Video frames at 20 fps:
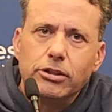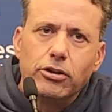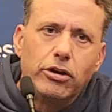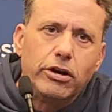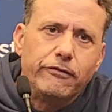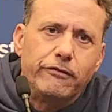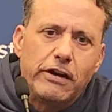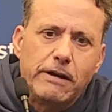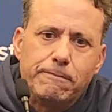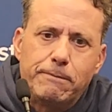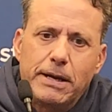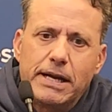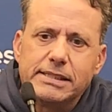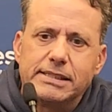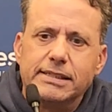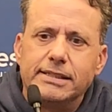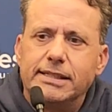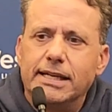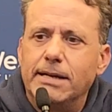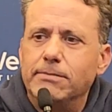
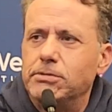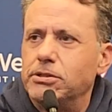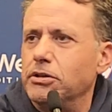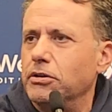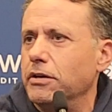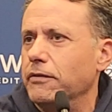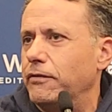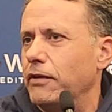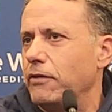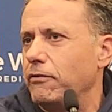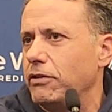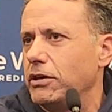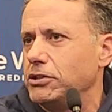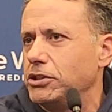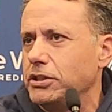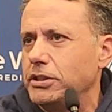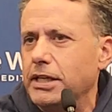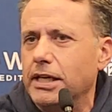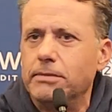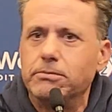attempts, 35
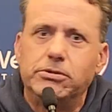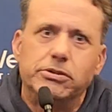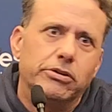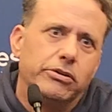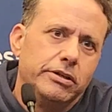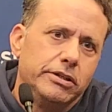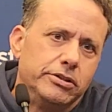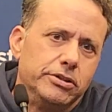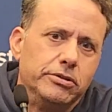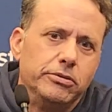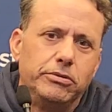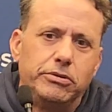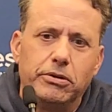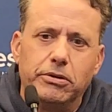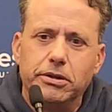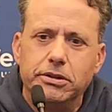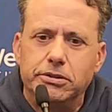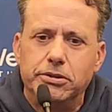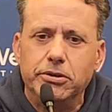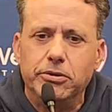rush attempts,
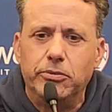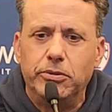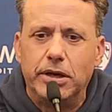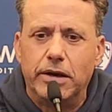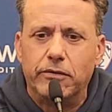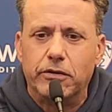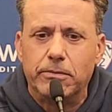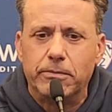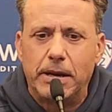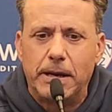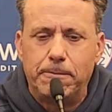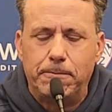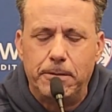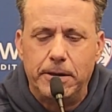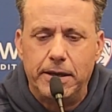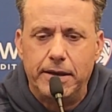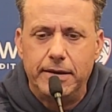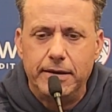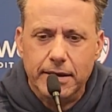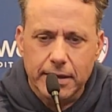32, whatever it might
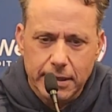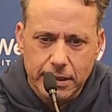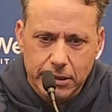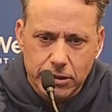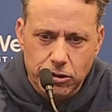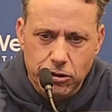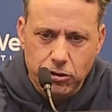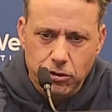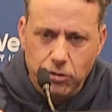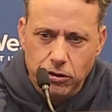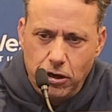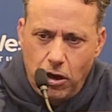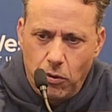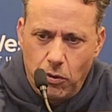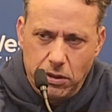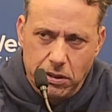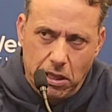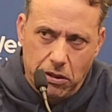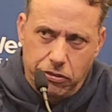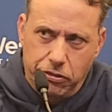be. You
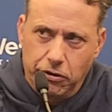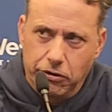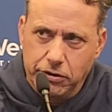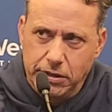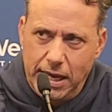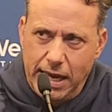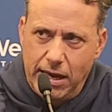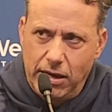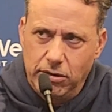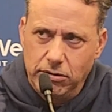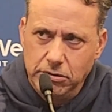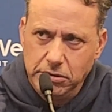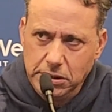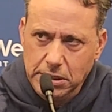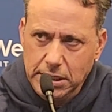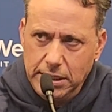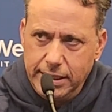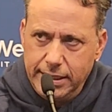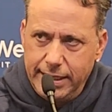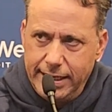knowing the third down
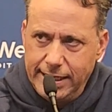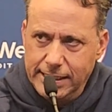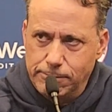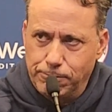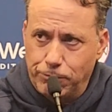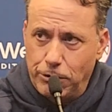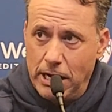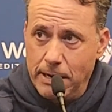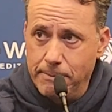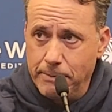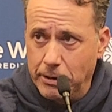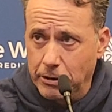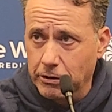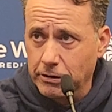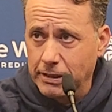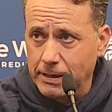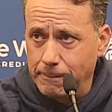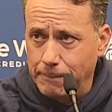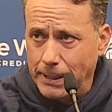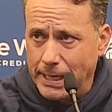is
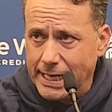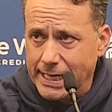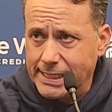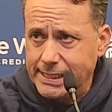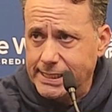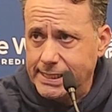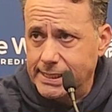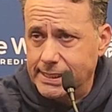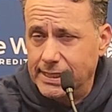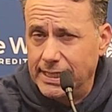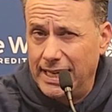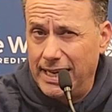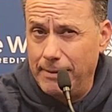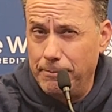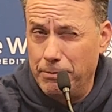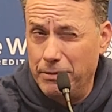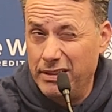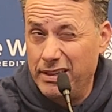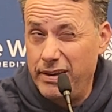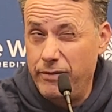primarily pass. I
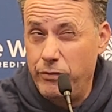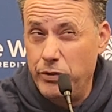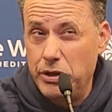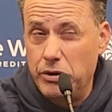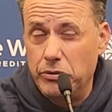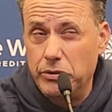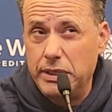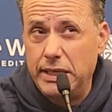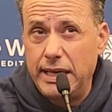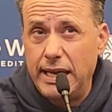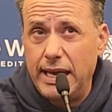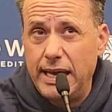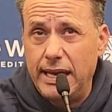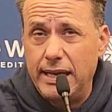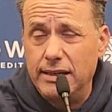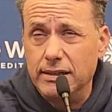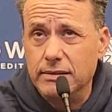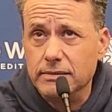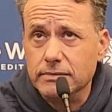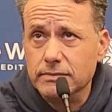believe we only
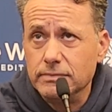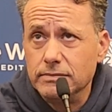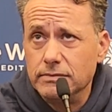had